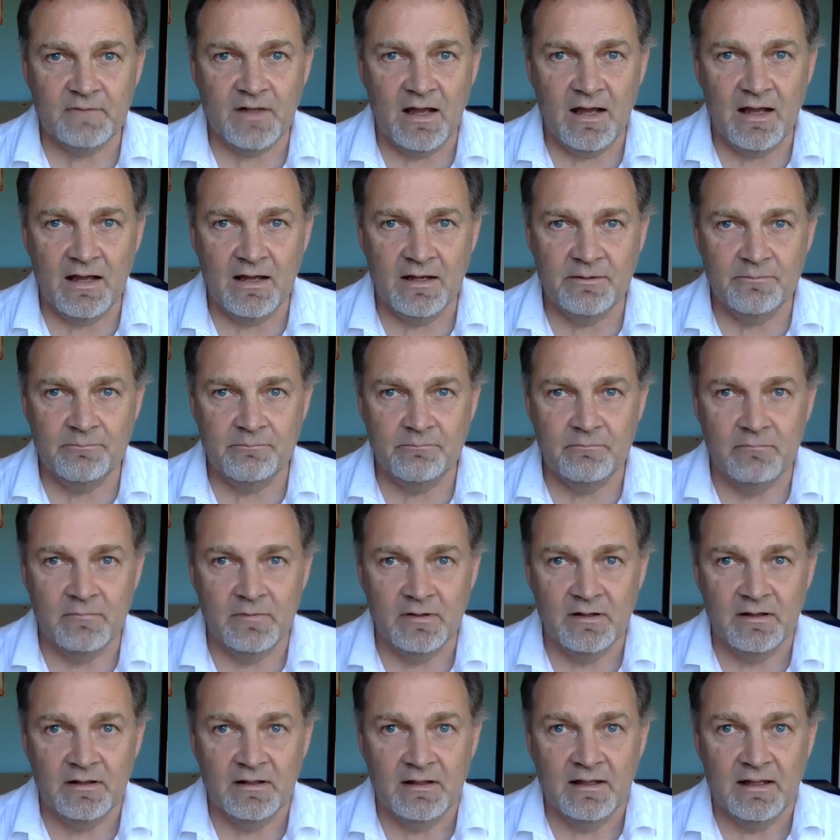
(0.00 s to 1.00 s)

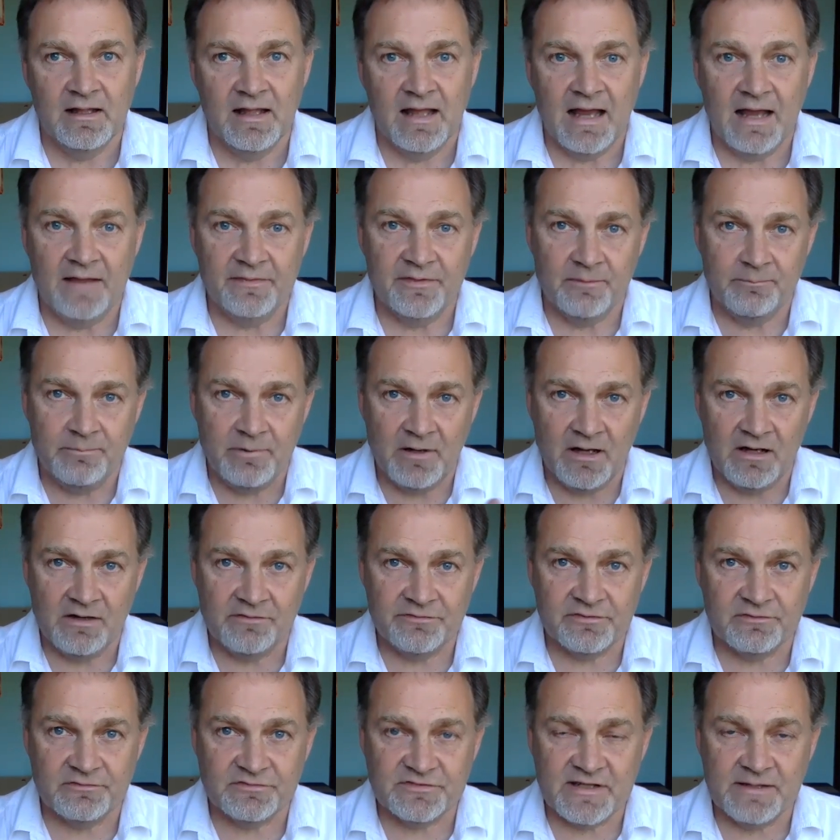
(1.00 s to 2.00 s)
And the
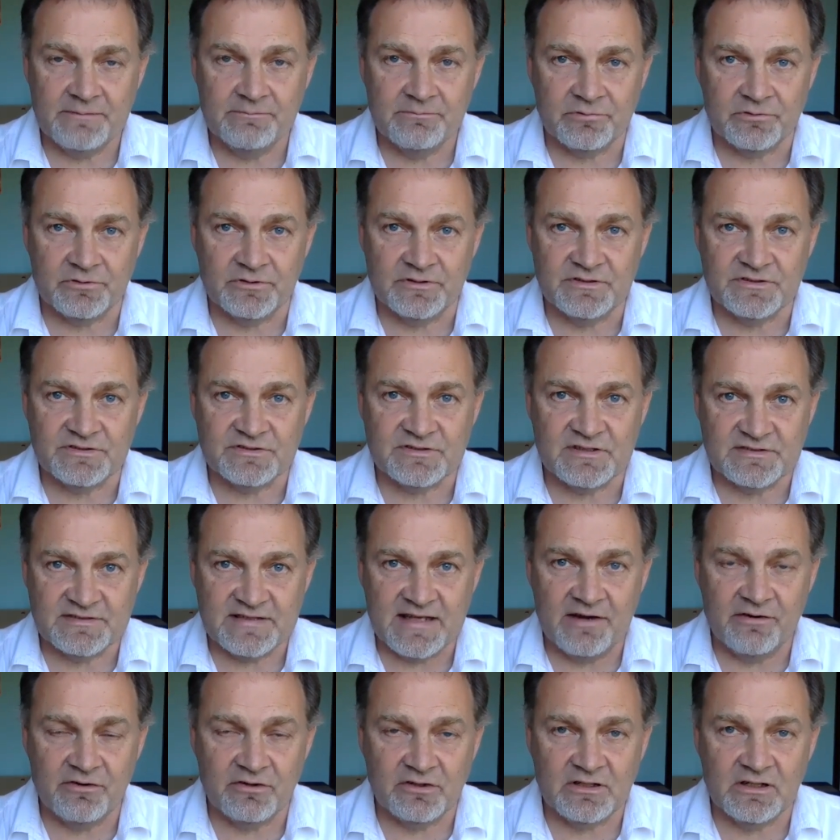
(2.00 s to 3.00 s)
path of temperance, the
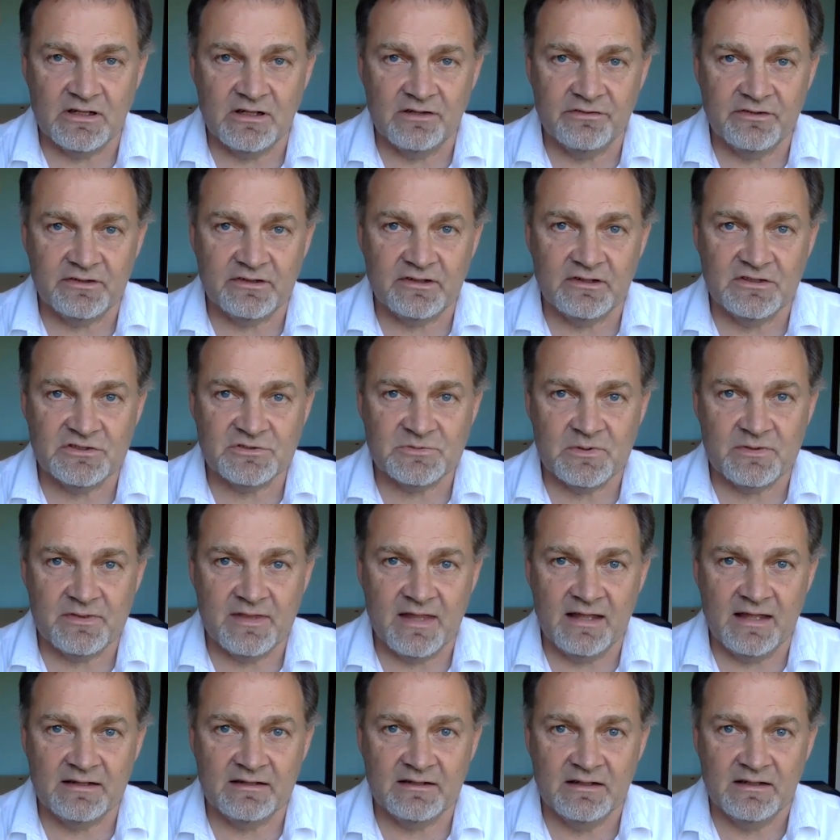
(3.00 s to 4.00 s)
tarot card that goes with
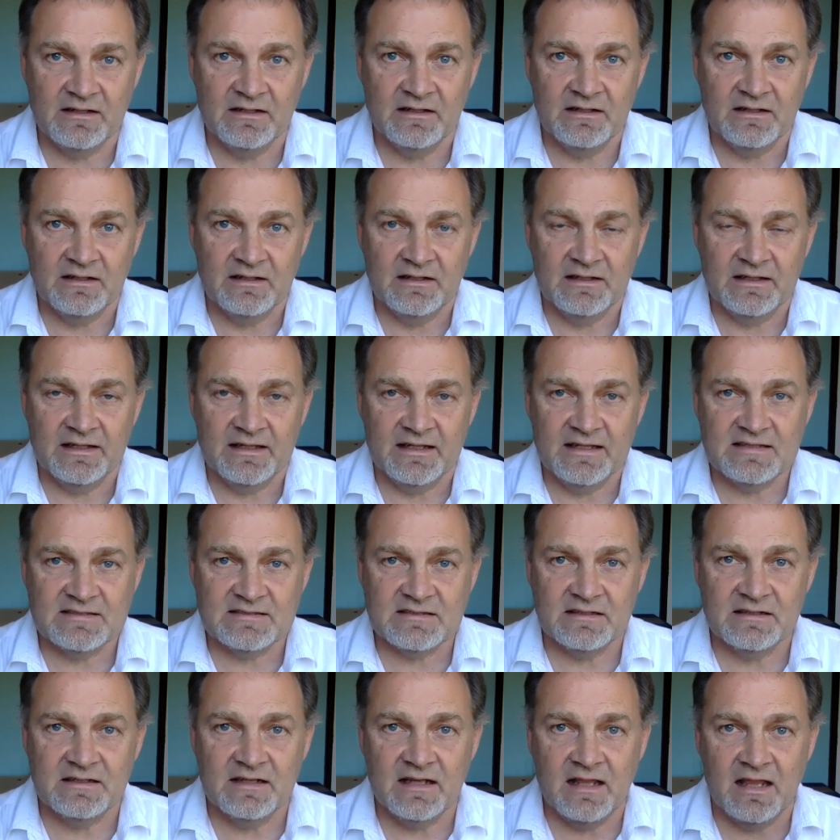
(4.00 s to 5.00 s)
that, it's
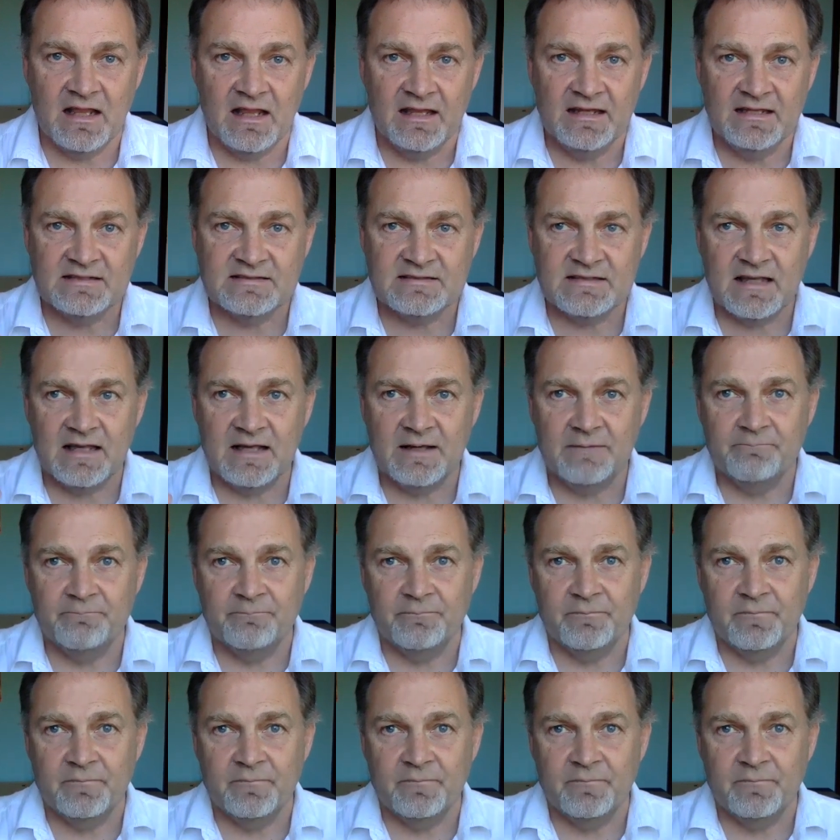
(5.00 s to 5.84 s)
a